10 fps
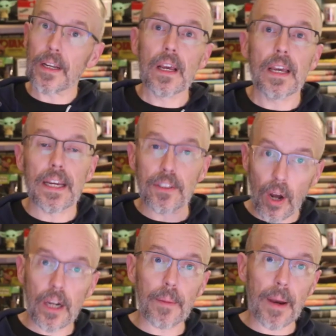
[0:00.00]
and
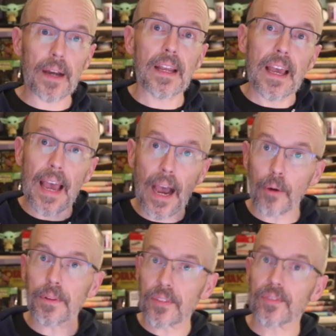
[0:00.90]
talk about how
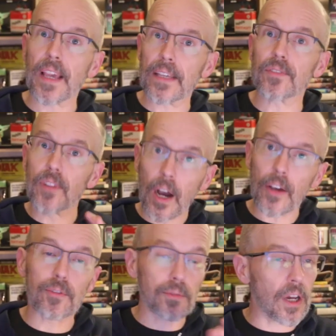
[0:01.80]
this case does
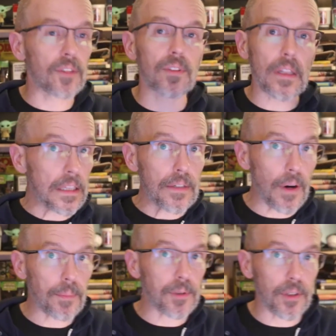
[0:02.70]
or doesn't live
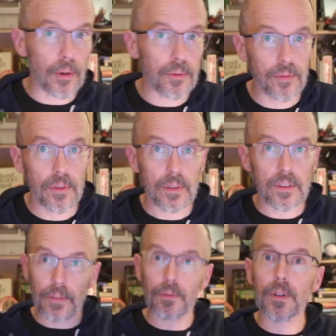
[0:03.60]
up to those
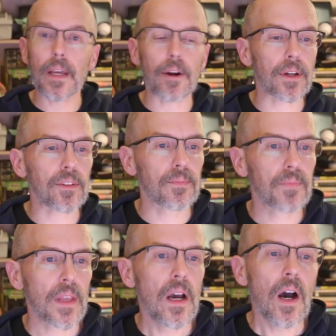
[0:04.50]
different areas.
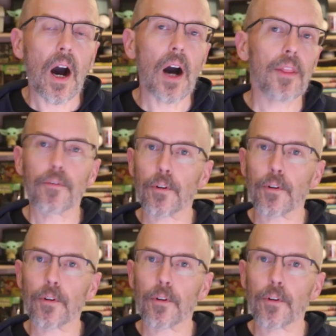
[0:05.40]
The first